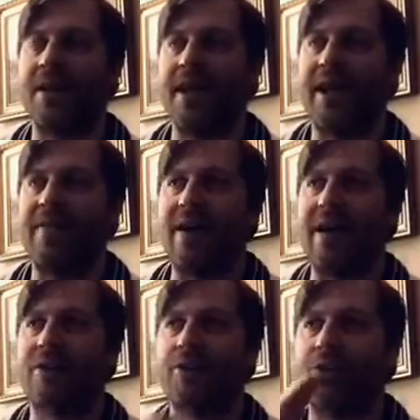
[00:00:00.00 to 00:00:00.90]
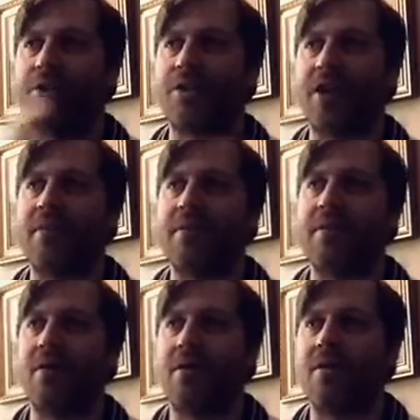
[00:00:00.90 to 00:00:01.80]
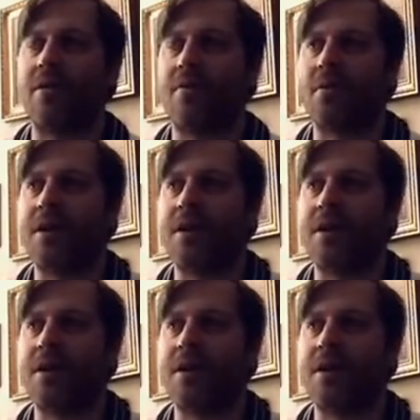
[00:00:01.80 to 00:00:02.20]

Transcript: and they actually shot him in the arm